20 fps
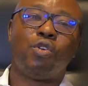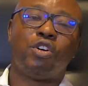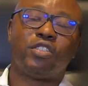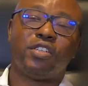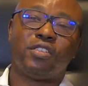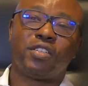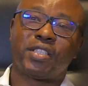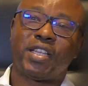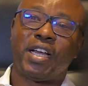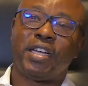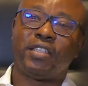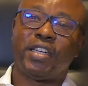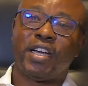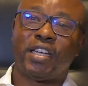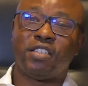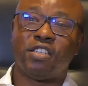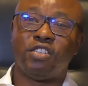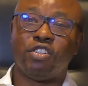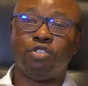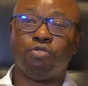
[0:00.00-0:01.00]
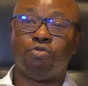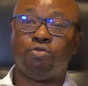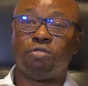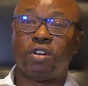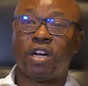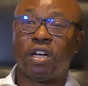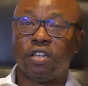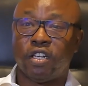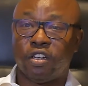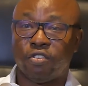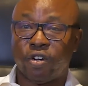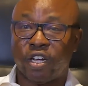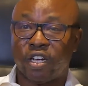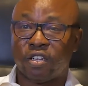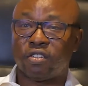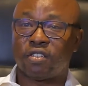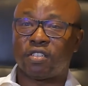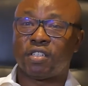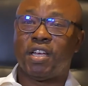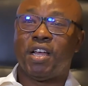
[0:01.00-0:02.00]
understand that in the rural
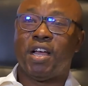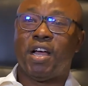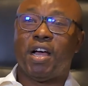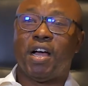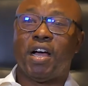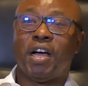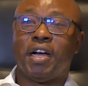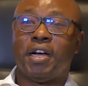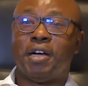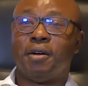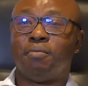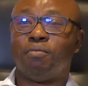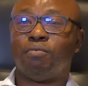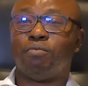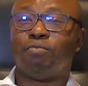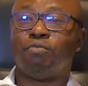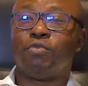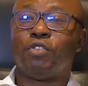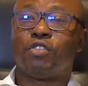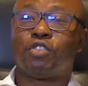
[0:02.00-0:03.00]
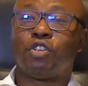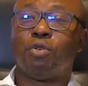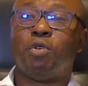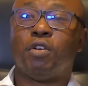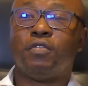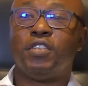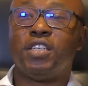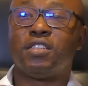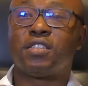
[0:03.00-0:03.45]
areas, some of these